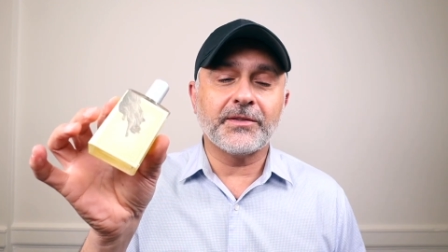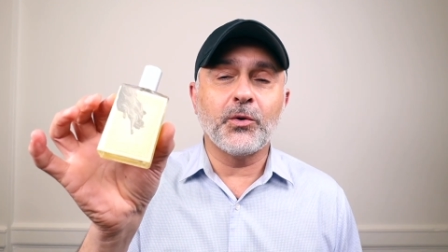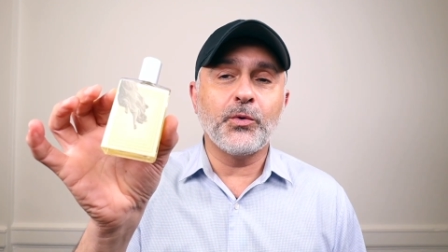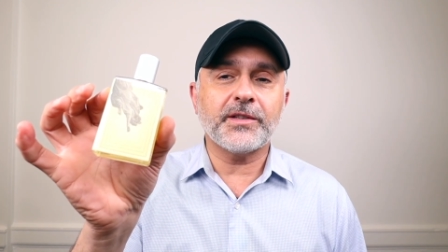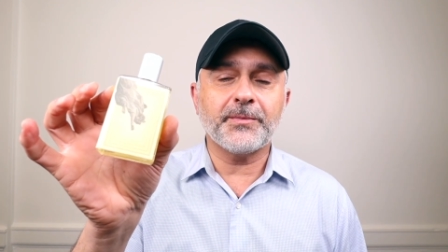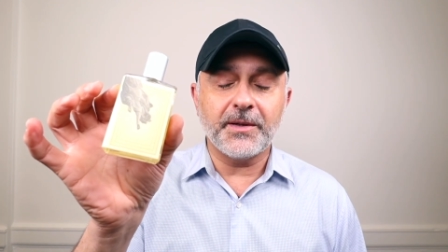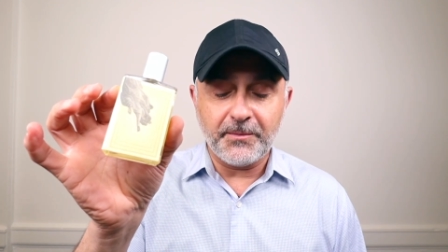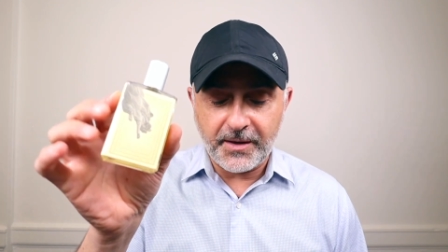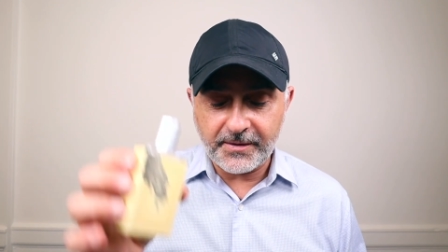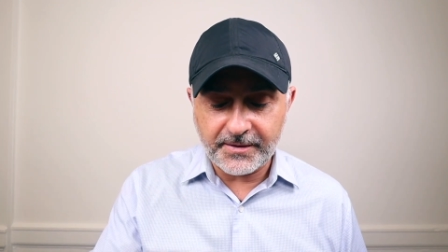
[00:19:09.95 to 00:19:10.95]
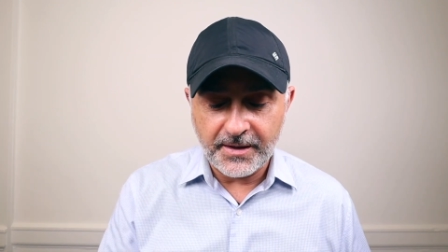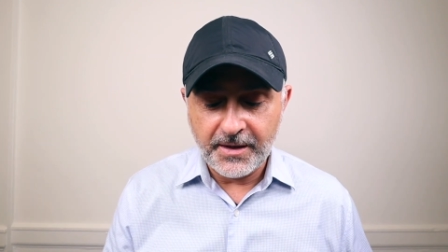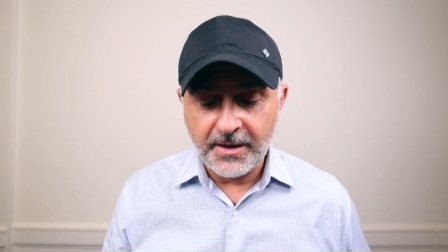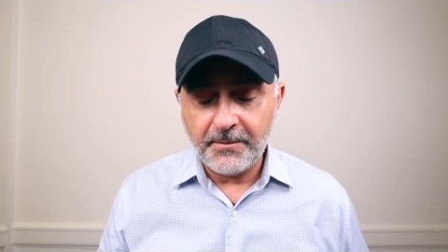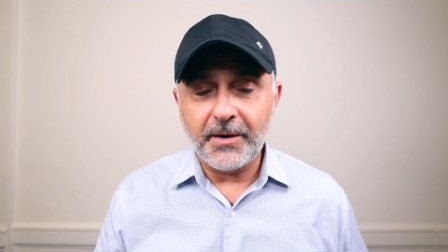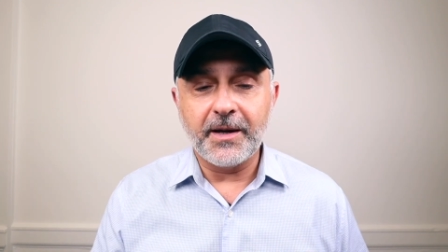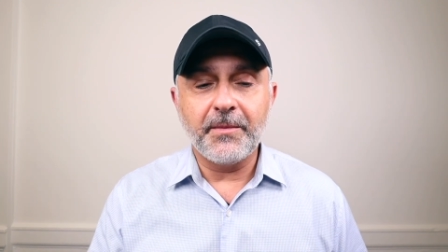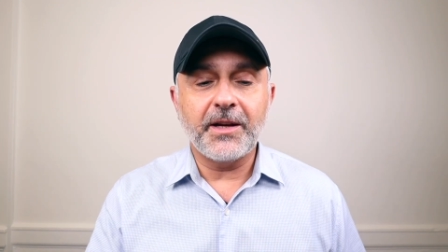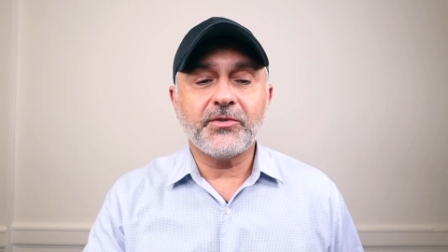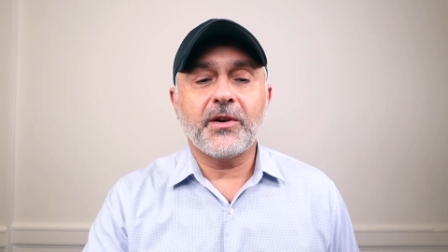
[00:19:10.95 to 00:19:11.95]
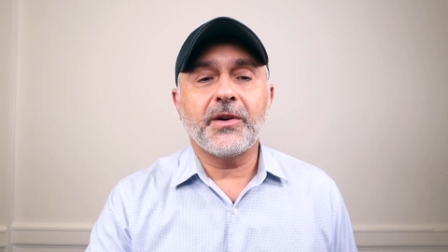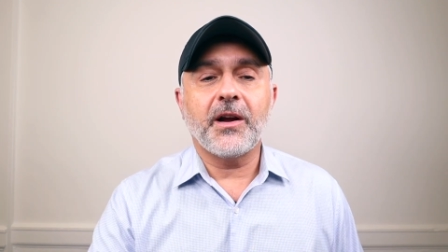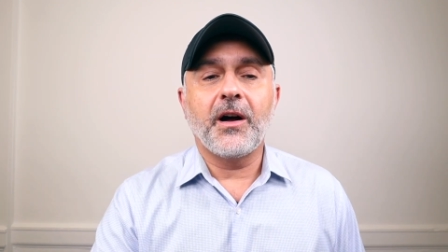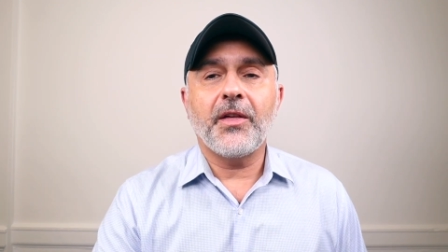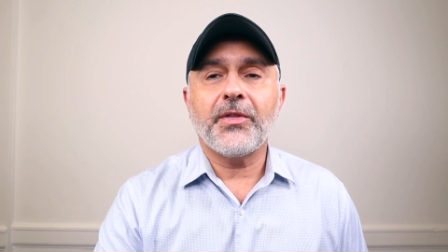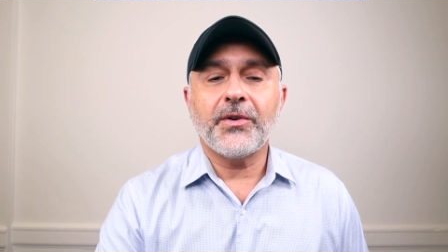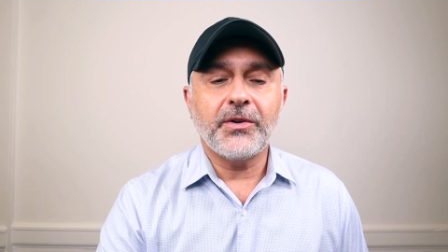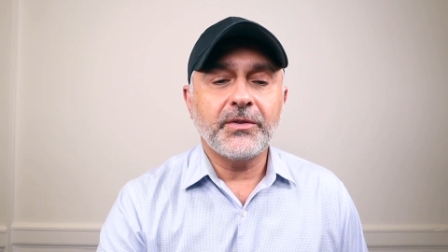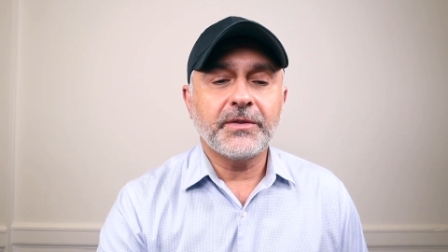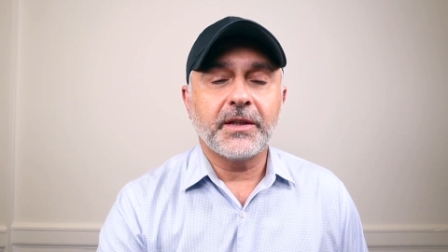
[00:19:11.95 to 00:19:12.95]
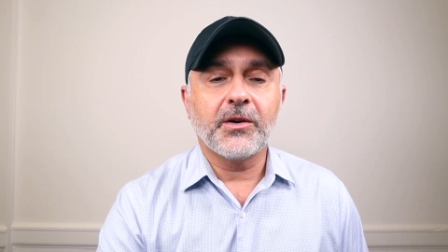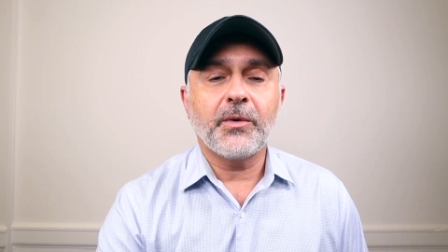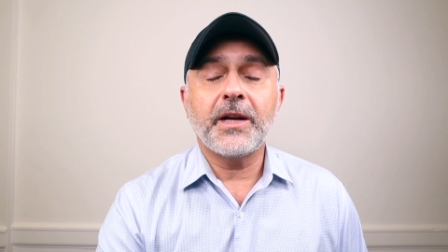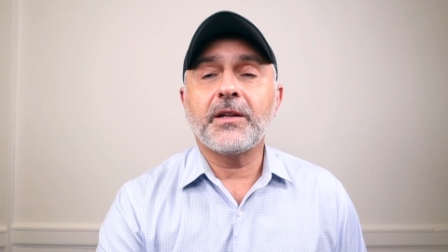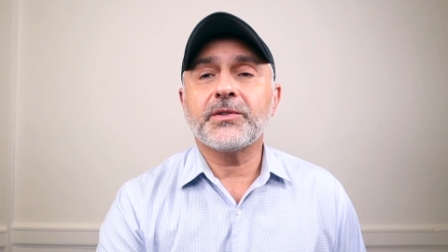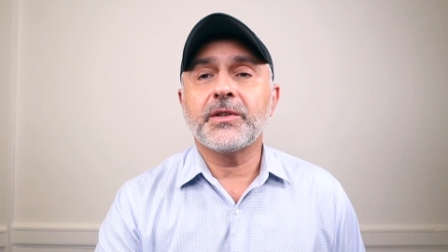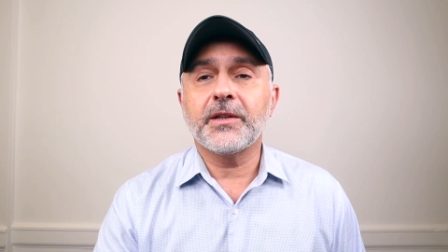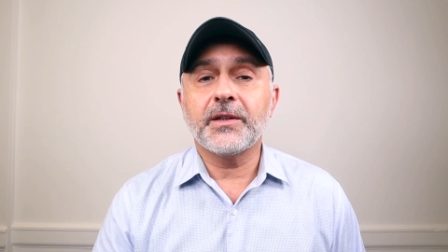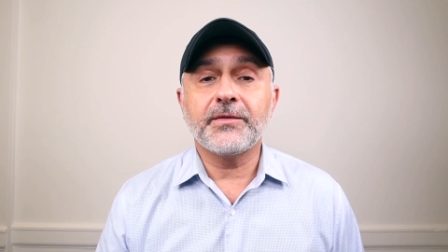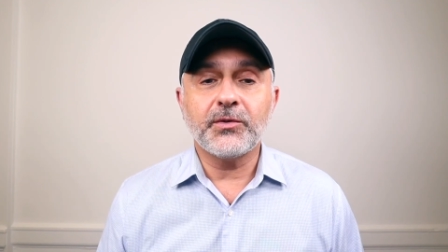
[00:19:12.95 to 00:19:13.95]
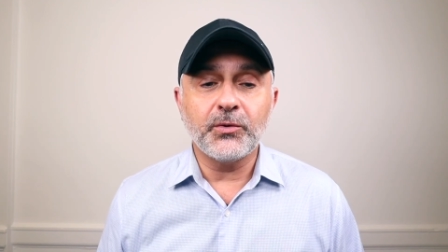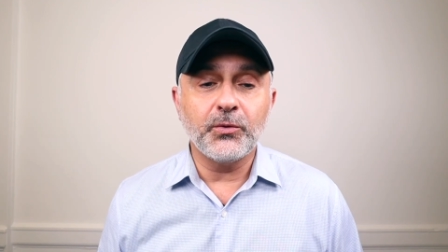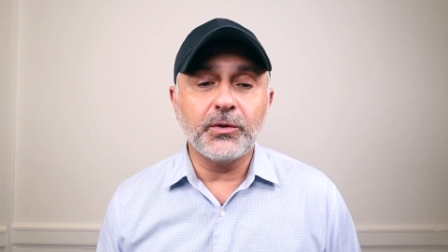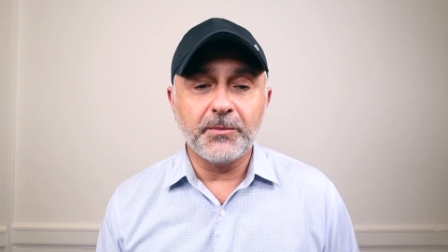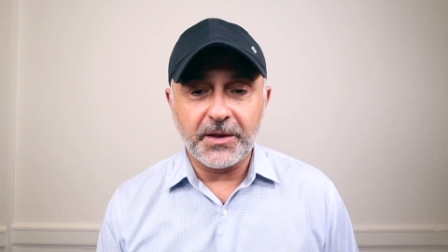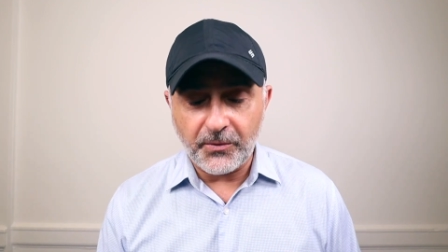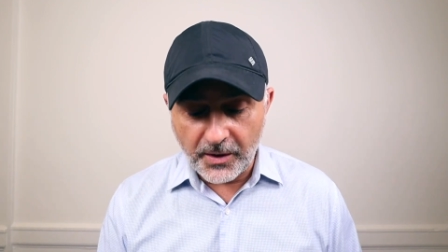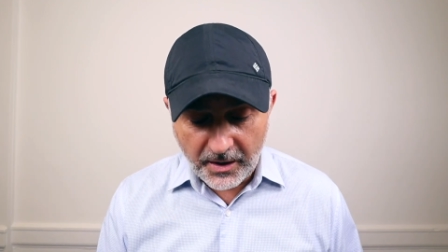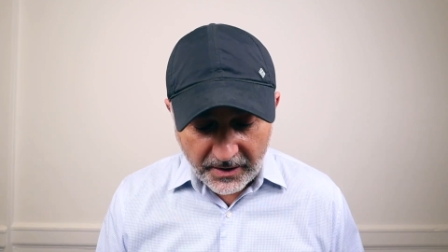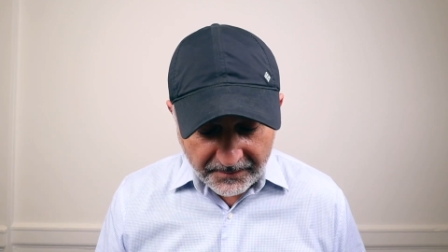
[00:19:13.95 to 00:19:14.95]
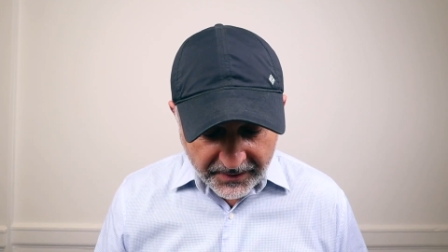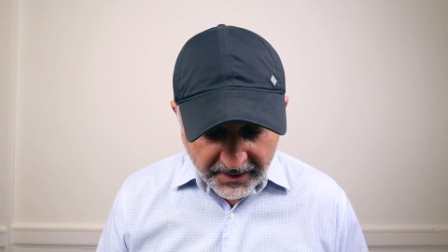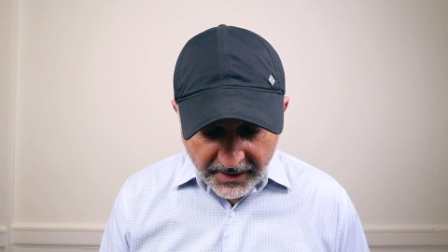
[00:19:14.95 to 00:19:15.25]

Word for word: So Whispered Myths by Imaginary Authors, a great alternative to oud mineral.